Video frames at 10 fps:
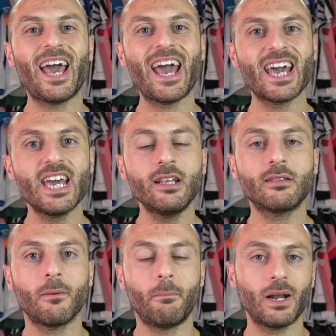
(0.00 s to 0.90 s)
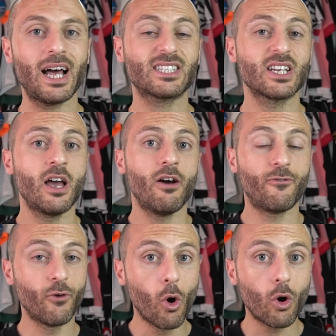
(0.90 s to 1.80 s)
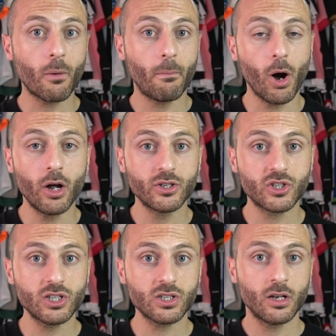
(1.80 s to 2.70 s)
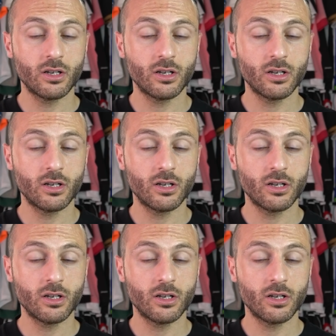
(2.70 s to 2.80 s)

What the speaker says: 8 plus 4 bonuses,